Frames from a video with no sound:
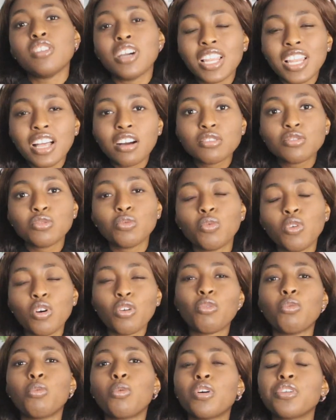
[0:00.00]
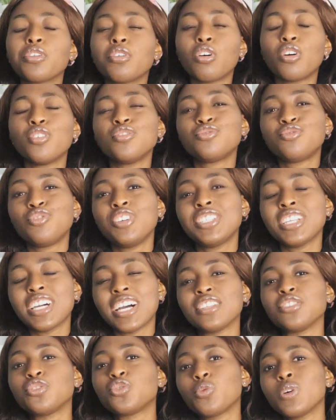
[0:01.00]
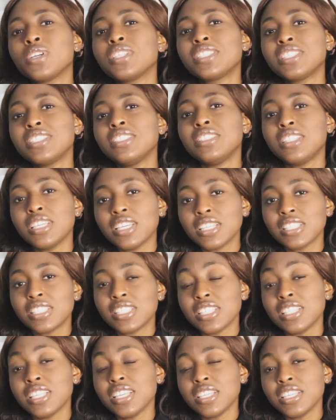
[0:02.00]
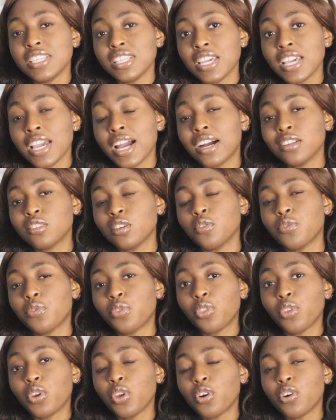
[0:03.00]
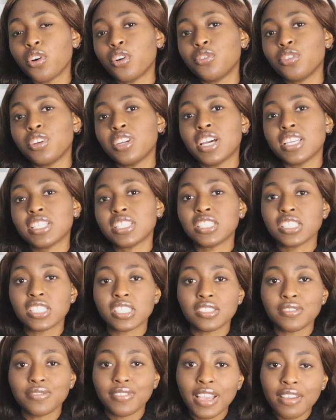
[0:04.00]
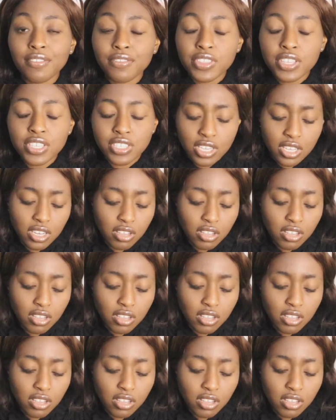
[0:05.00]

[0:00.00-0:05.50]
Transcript: You are allowed to work 120 days in a year out of 365 days.